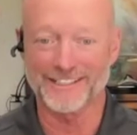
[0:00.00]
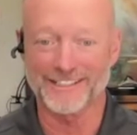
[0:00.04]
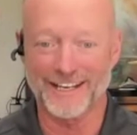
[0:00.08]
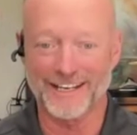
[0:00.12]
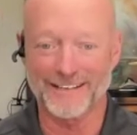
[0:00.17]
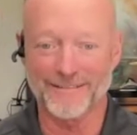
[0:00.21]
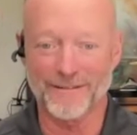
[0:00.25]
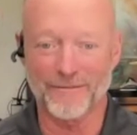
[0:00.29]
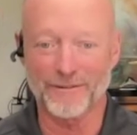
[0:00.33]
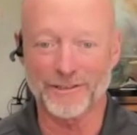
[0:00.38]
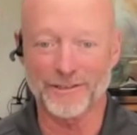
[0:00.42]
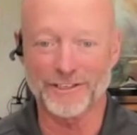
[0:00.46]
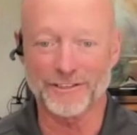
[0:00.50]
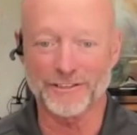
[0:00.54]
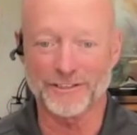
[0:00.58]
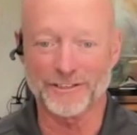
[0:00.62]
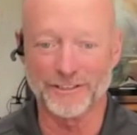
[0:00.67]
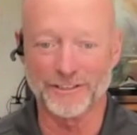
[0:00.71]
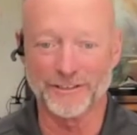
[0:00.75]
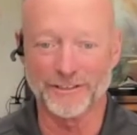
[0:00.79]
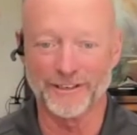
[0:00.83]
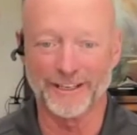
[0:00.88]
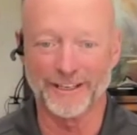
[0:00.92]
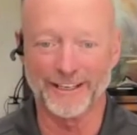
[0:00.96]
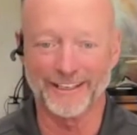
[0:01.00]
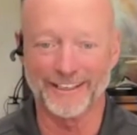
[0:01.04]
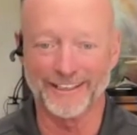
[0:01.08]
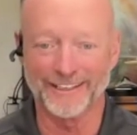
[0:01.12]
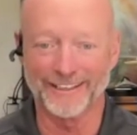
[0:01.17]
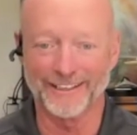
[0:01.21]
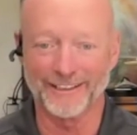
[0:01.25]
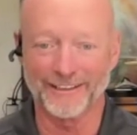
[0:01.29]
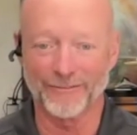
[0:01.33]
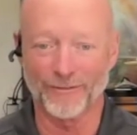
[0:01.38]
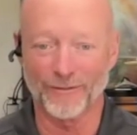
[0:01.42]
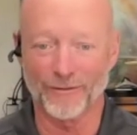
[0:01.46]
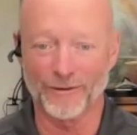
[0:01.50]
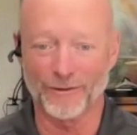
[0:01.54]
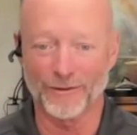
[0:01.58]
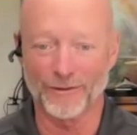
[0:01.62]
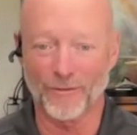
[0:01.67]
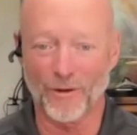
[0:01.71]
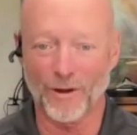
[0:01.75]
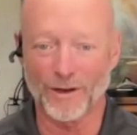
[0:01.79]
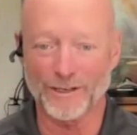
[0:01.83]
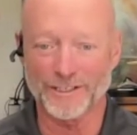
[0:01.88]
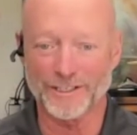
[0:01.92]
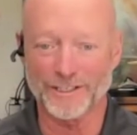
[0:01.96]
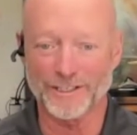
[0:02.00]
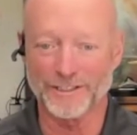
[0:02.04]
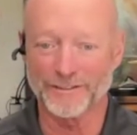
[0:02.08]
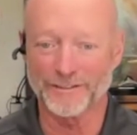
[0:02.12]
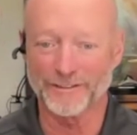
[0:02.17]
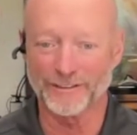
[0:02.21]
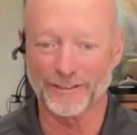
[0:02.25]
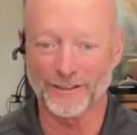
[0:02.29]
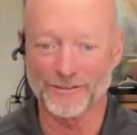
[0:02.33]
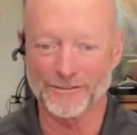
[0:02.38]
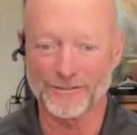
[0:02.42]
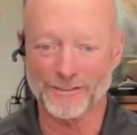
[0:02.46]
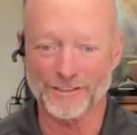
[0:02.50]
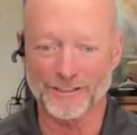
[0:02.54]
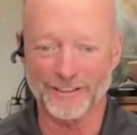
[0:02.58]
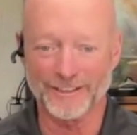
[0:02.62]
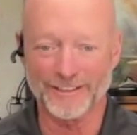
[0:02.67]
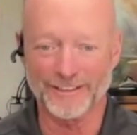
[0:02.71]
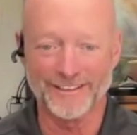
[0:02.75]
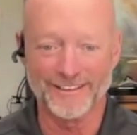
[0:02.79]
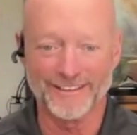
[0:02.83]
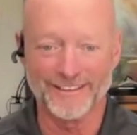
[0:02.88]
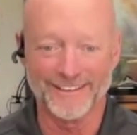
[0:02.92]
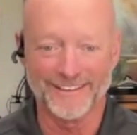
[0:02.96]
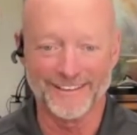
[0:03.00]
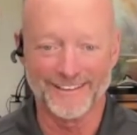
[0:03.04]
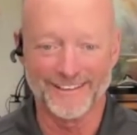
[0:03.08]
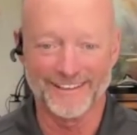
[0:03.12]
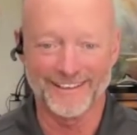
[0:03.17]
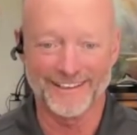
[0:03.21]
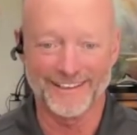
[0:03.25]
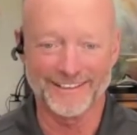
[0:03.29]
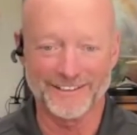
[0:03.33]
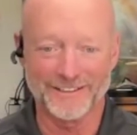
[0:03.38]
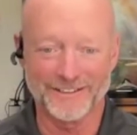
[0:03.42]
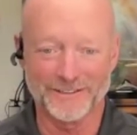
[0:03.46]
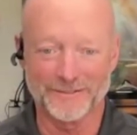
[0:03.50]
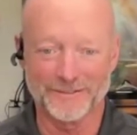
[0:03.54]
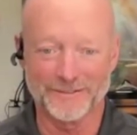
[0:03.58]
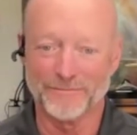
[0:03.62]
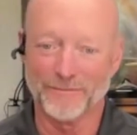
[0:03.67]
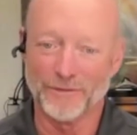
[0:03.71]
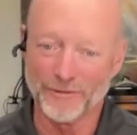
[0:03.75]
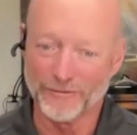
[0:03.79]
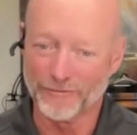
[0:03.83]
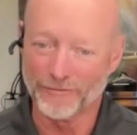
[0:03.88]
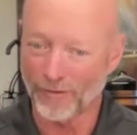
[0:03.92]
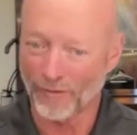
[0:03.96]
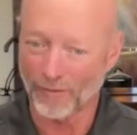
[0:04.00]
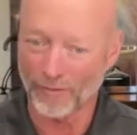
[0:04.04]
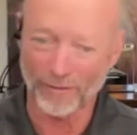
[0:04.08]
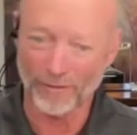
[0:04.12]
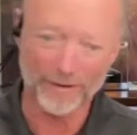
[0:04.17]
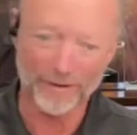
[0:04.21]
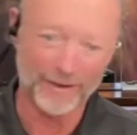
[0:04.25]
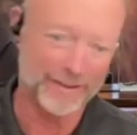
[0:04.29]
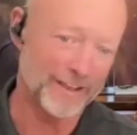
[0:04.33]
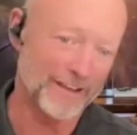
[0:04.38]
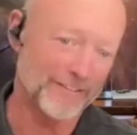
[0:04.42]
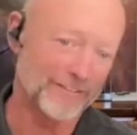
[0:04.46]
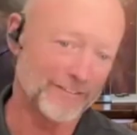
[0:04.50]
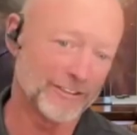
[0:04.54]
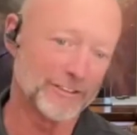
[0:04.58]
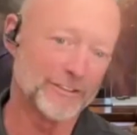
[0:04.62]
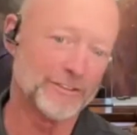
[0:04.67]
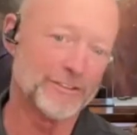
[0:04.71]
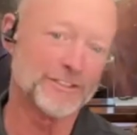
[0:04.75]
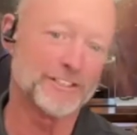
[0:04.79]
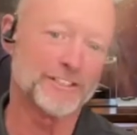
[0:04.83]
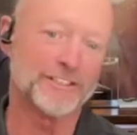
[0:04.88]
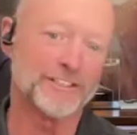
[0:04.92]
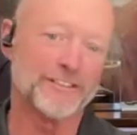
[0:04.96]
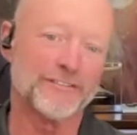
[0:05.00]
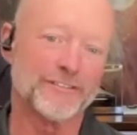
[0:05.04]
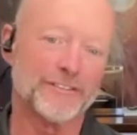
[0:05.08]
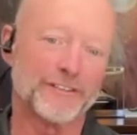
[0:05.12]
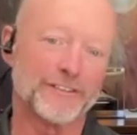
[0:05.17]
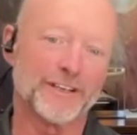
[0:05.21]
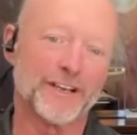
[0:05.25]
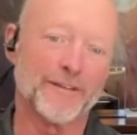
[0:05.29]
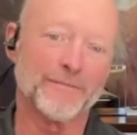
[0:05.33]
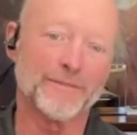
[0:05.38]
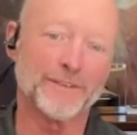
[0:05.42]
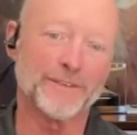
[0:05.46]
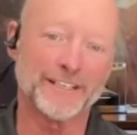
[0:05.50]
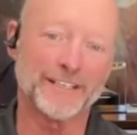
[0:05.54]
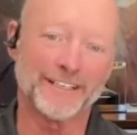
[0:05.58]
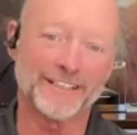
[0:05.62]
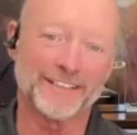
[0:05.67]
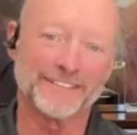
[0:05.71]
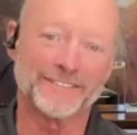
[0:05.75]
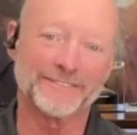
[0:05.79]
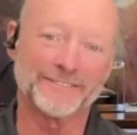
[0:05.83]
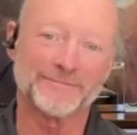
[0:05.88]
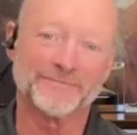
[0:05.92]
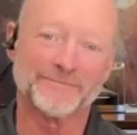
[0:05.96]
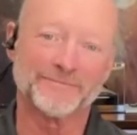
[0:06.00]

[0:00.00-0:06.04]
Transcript: excited about what you're doing and look forward to watching you closely as you move forward in the evolution of your company.